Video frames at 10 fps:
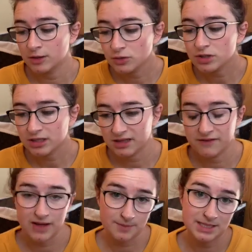usually the
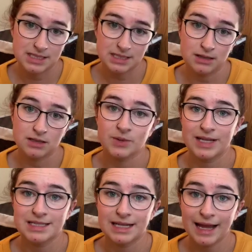vitamin C on
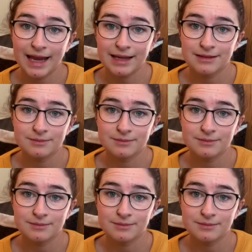twice a day,